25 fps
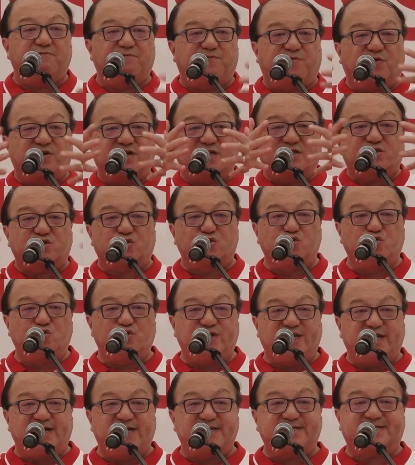for the
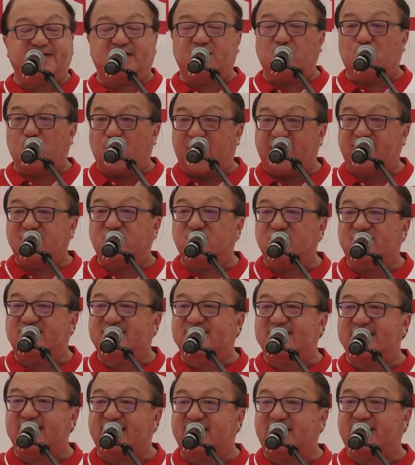2 years, went to
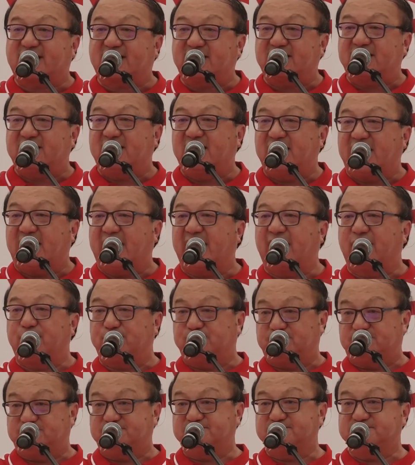seek
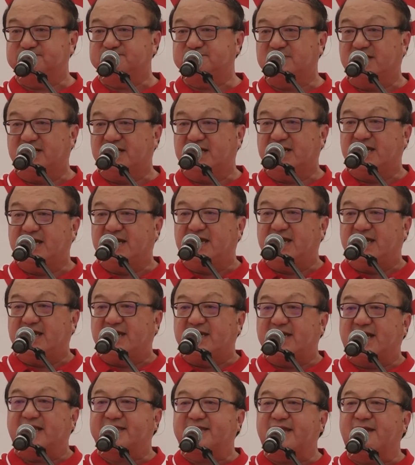help,
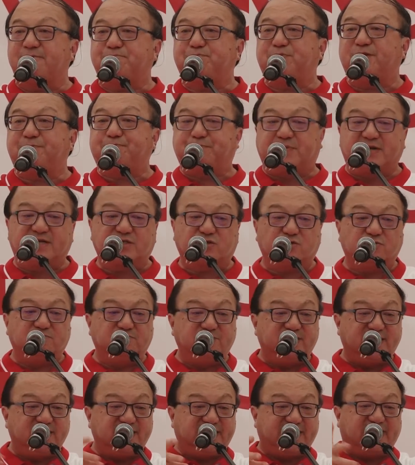getting people to
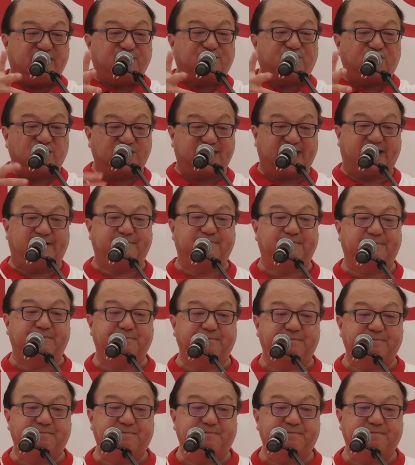mediate for them.